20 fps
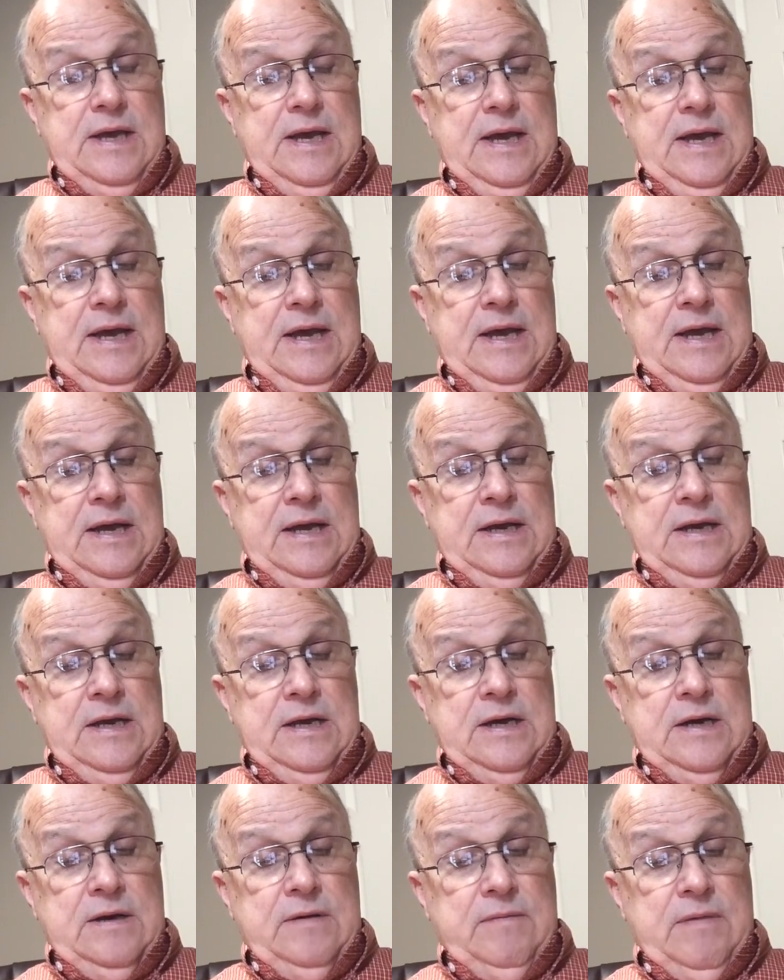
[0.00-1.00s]
And
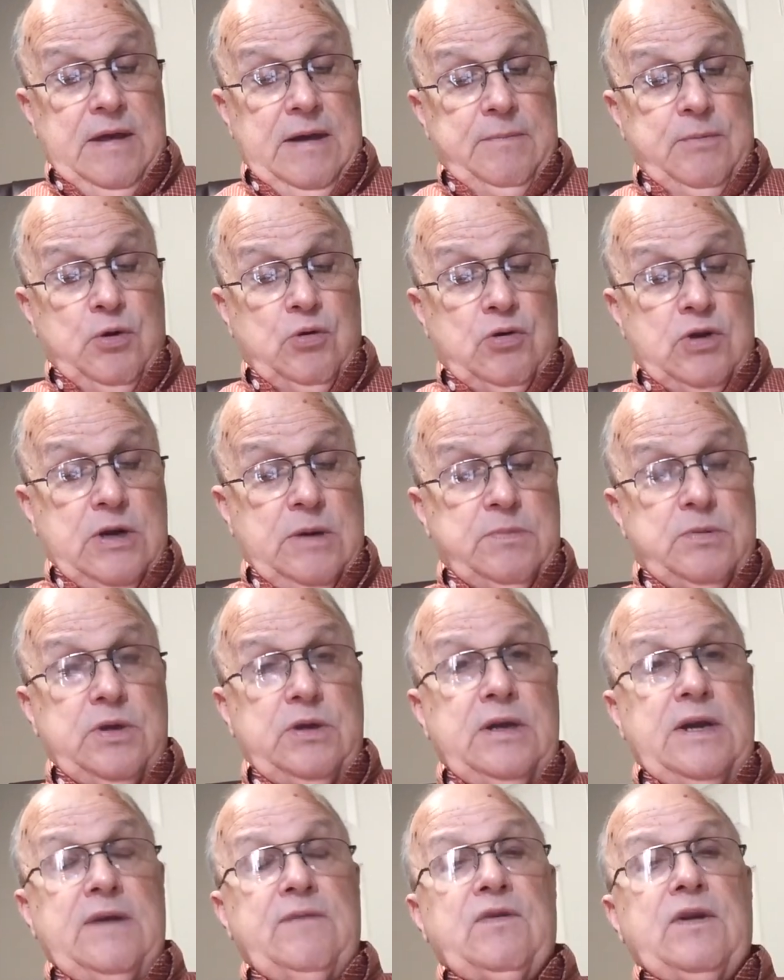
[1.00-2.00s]
uh, I'm going to come
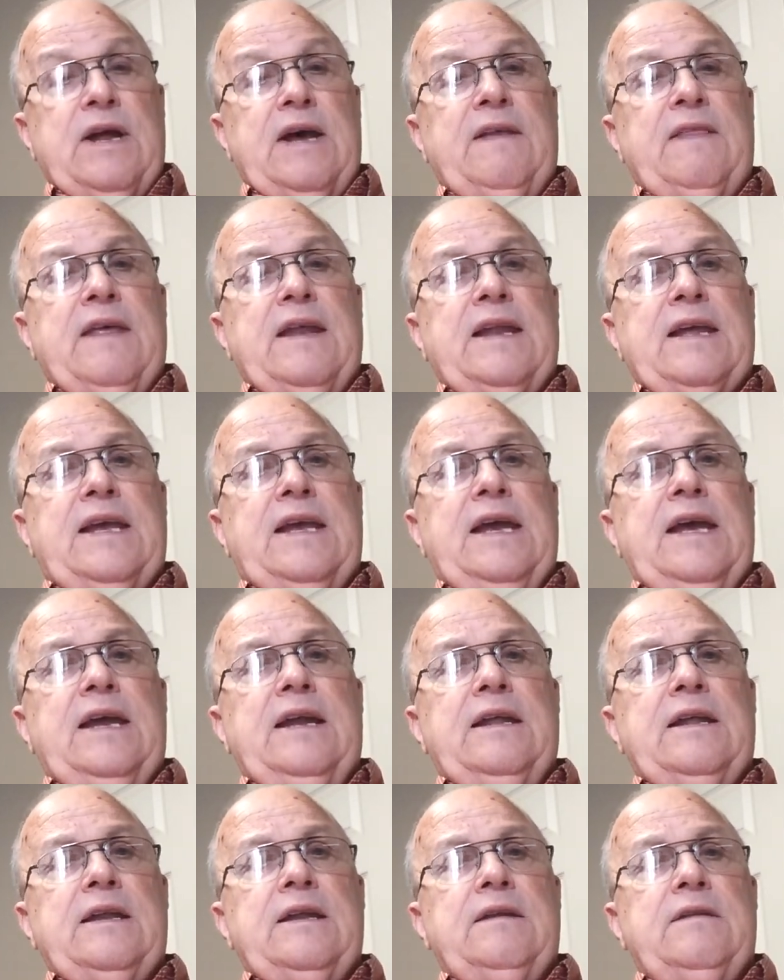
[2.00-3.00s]
to you every day that I
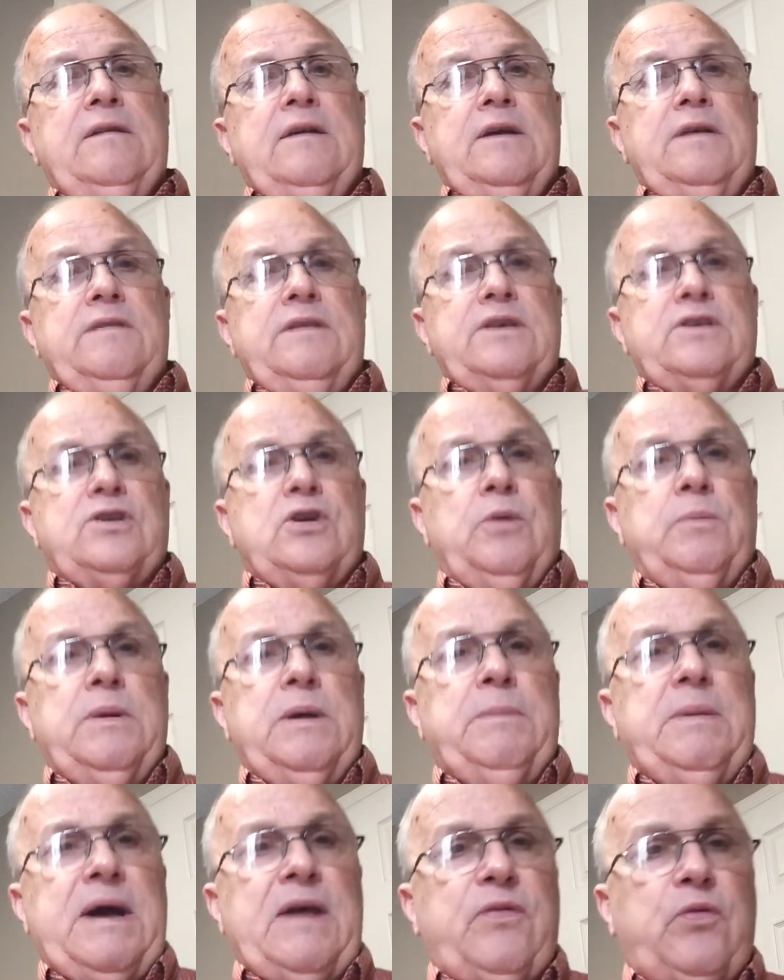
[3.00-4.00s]
can. And it's going to
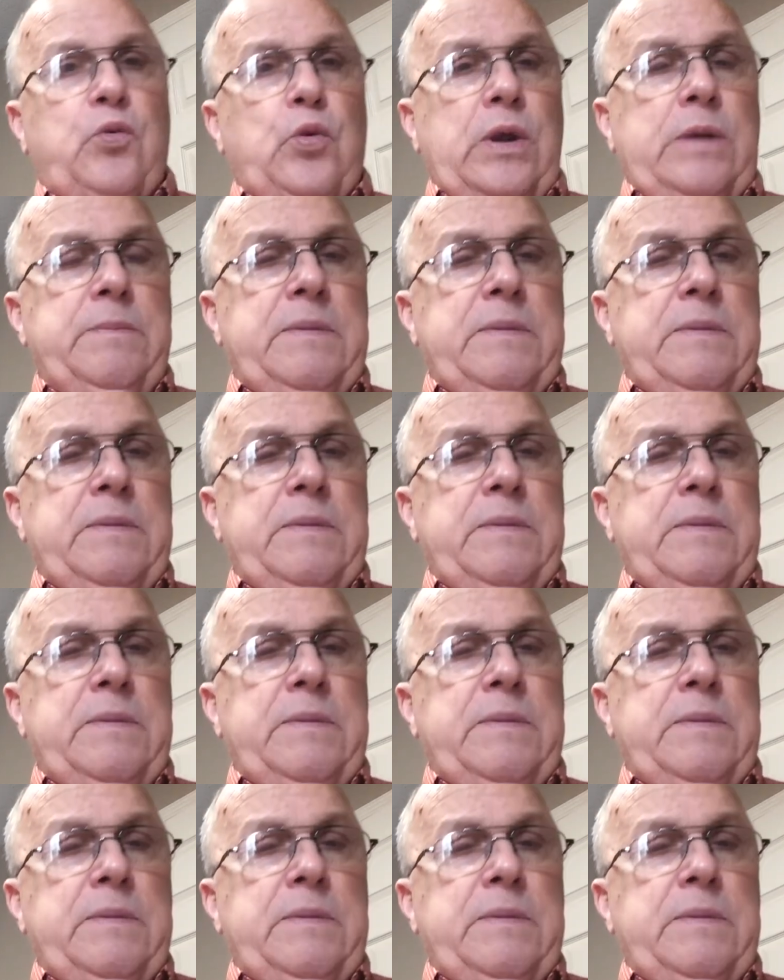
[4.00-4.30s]
be about three